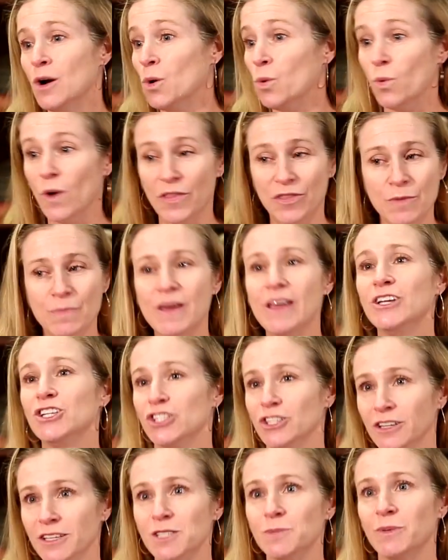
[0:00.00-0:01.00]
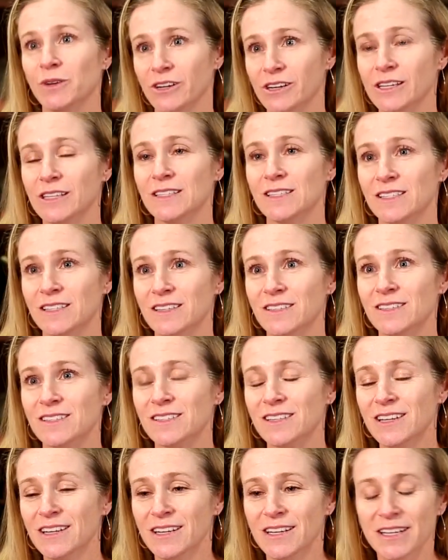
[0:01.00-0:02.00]
what the patient experiences.
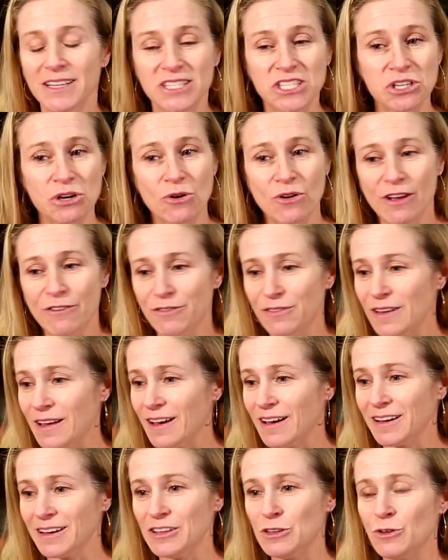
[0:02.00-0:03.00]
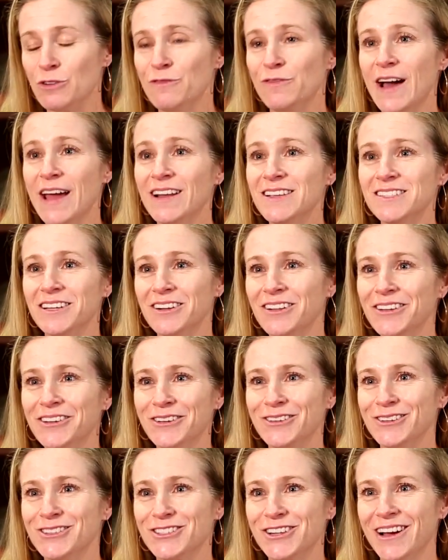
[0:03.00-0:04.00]
So if uh, you can find us on
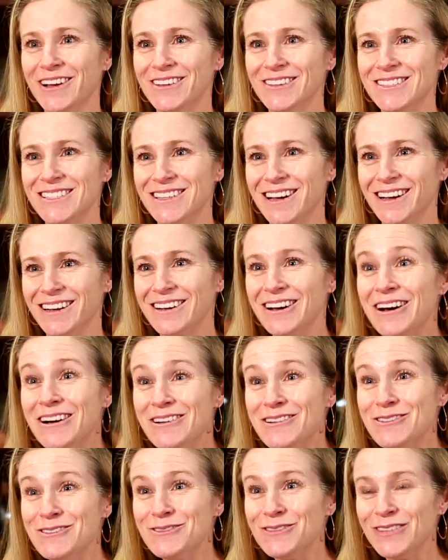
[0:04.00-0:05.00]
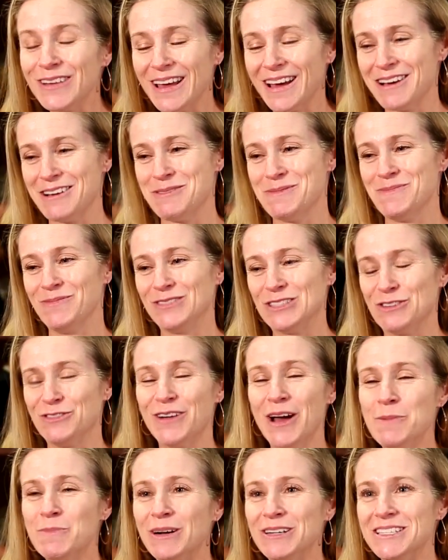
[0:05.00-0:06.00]
clinicaltrials.gov um, to
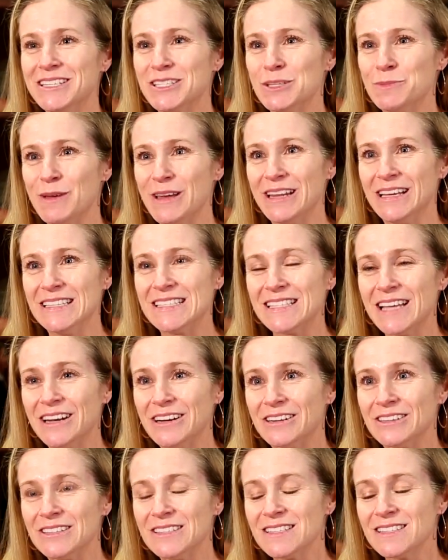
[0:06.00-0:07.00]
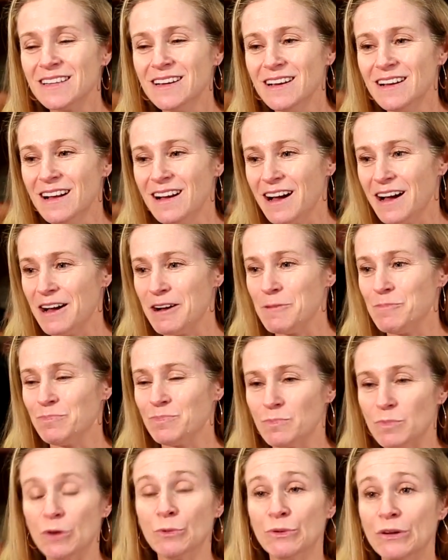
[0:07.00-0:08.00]
find participating centers, um,
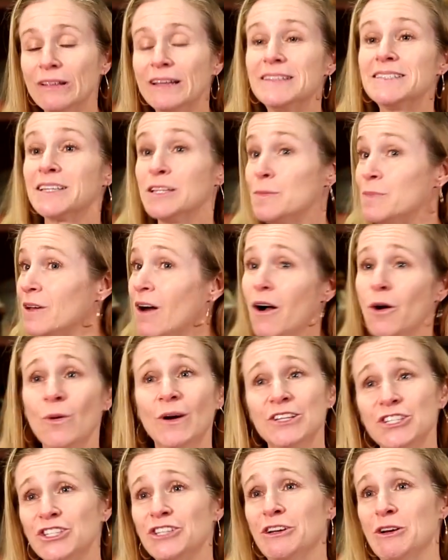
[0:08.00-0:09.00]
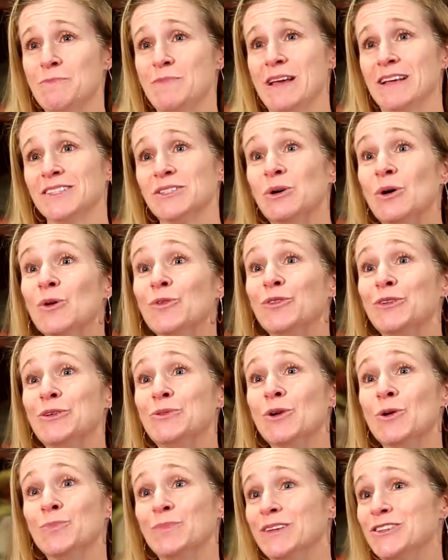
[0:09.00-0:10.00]
but really it's going to be all questionnaire-based, so hopefully
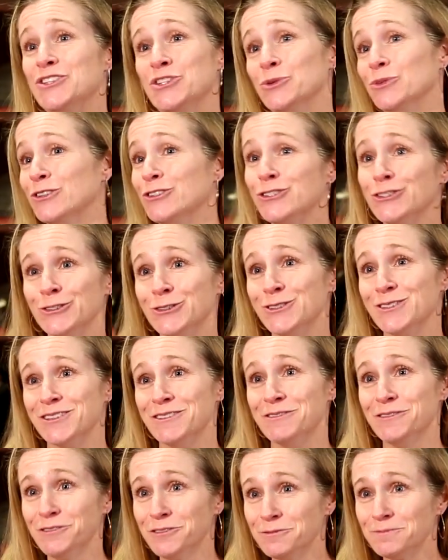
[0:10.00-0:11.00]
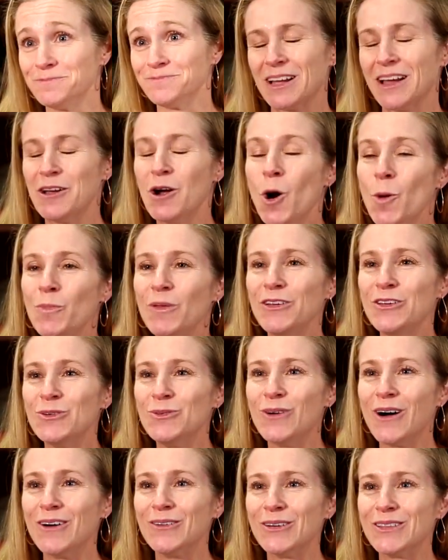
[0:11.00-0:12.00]
won't be too intrusive. I hope that
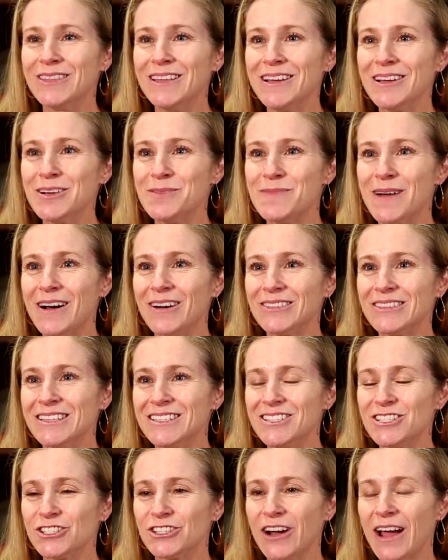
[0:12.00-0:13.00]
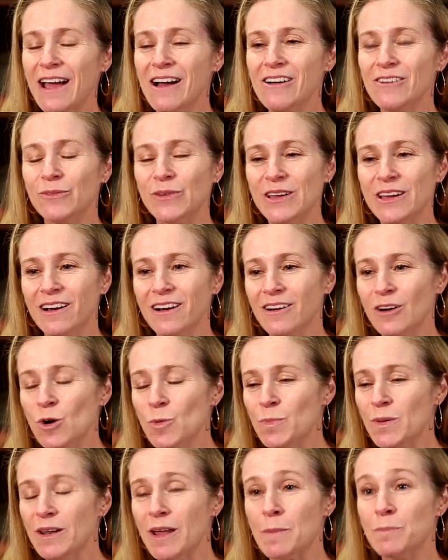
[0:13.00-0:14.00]
you all will think about this trial. We are
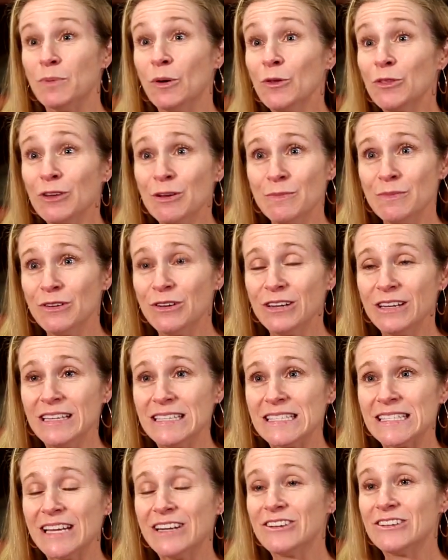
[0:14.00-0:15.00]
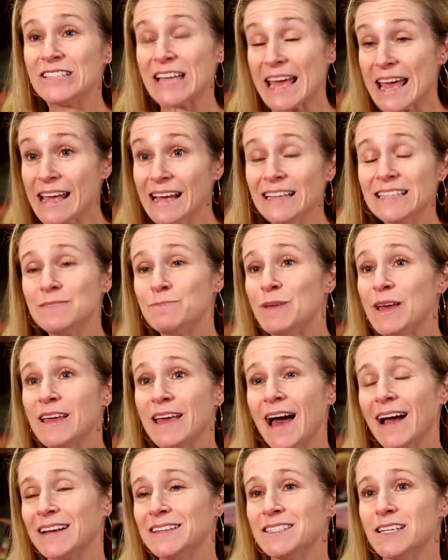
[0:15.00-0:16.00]
open at both community centers and big
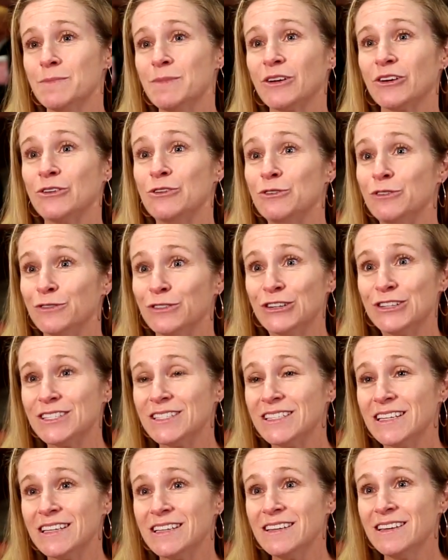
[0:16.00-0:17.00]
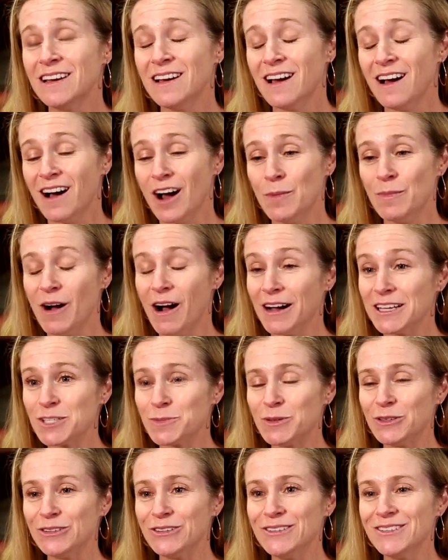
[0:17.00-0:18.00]
academic or university um,
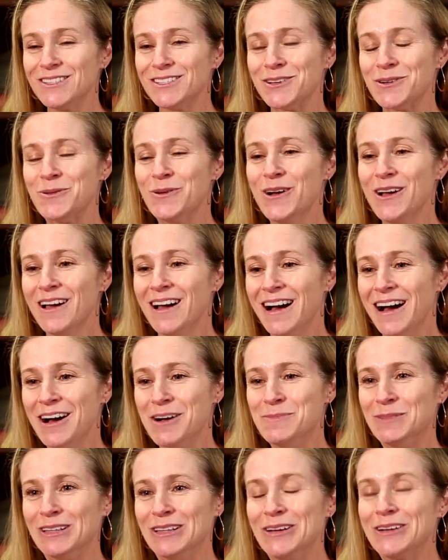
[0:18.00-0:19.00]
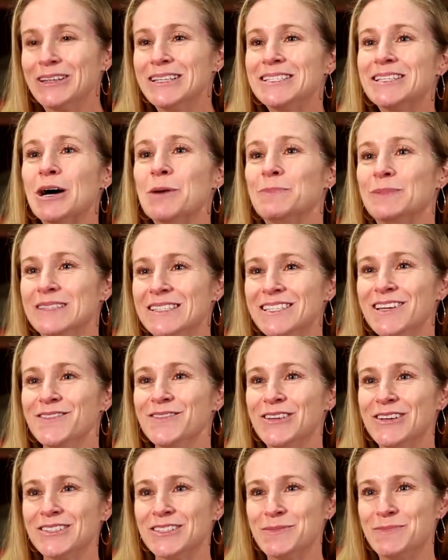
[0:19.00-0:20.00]
hospitals, so um, look us up and see if
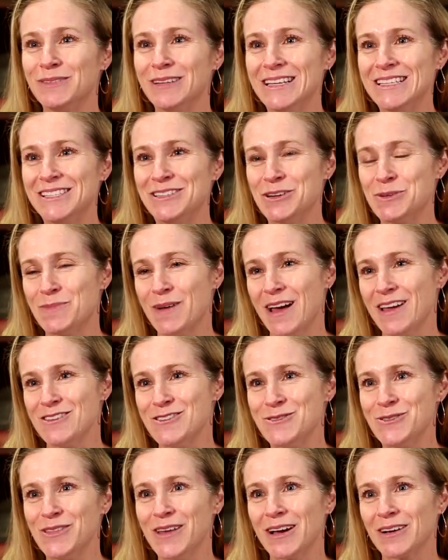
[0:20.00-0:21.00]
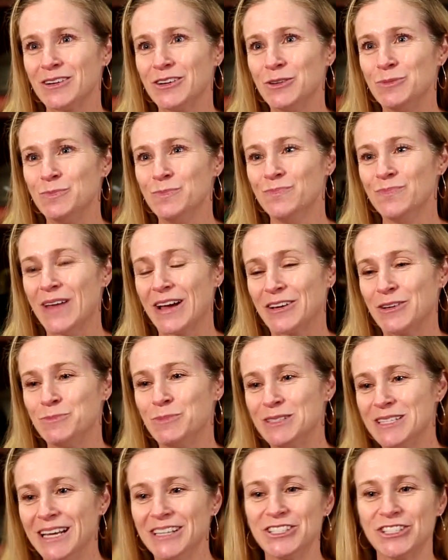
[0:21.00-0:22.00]
there's a place nearby you that could, that could
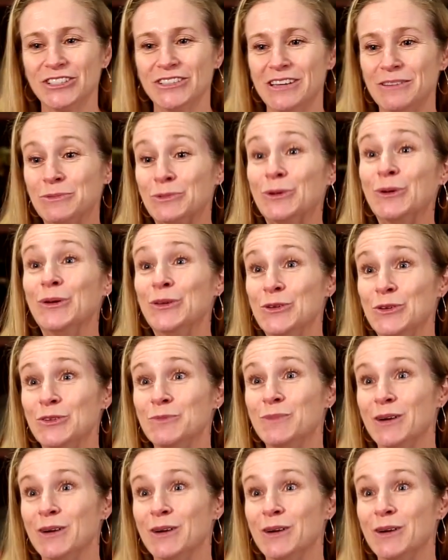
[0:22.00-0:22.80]
potentially enroll enroll you to